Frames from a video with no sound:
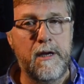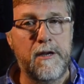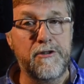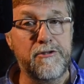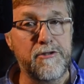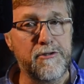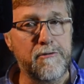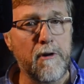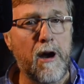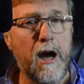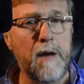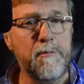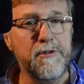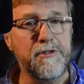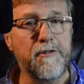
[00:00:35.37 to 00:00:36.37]
It's
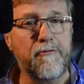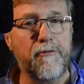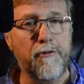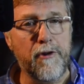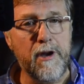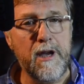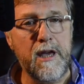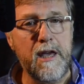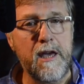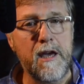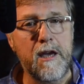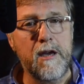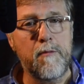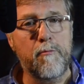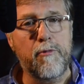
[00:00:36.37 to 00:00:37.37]
described as a free,
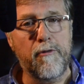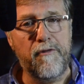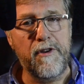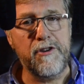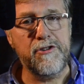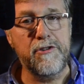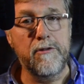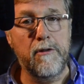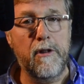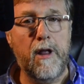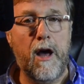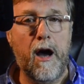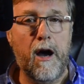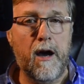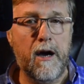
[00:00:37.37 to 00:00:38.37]
professional,
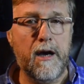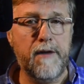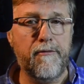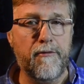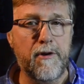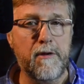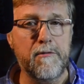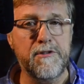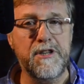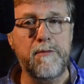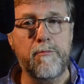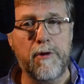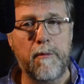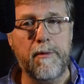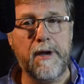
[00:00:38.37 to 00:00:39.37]
high-frequency
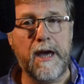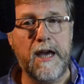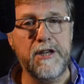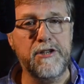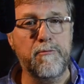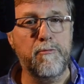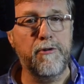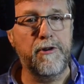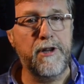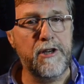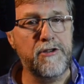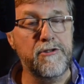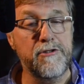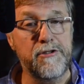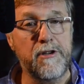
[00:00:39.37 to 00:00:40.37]
propagation
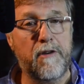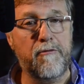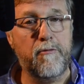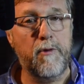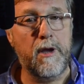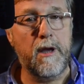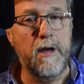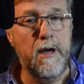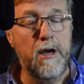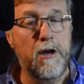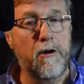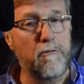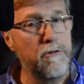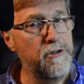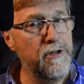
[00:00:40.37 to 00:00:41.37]
prediction software
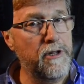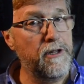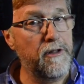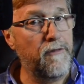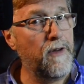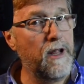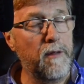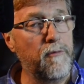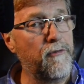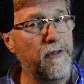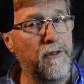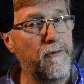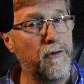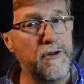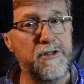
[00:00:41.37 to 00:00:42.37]
originally developed for
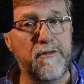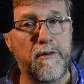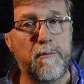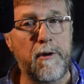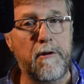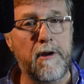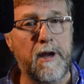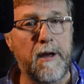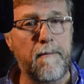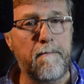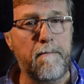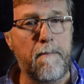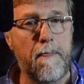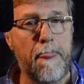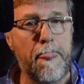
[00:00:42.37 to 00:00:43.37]
the Voice of America.
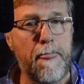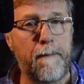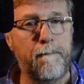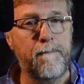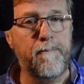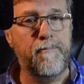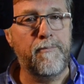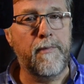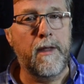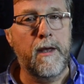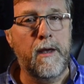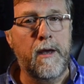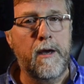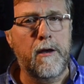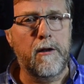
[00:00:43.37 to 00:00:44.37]

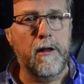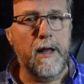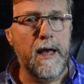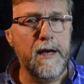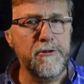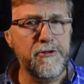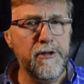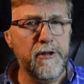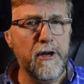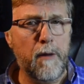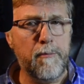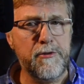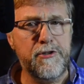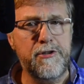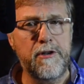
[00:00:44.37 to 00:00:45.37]
It allows you the
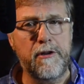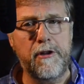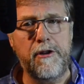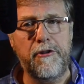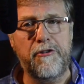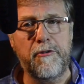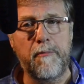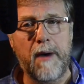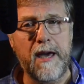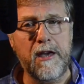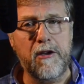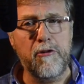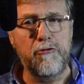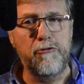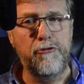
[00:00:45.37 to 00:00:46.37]
opportunity to
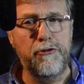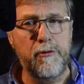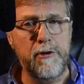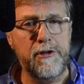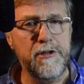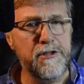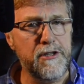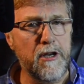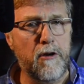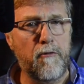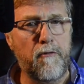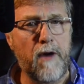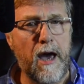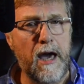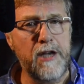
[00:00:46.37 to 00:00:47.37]
make
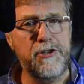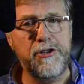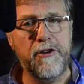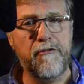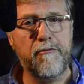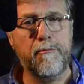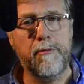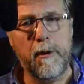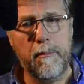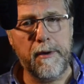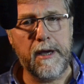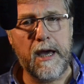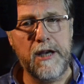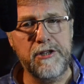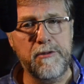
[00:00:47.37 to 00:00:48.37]
do-it-yourself HF
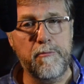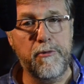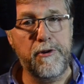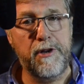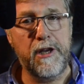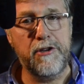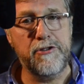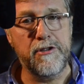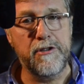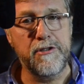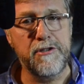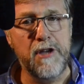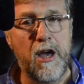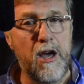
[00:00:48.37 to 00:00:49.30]
propagation predictions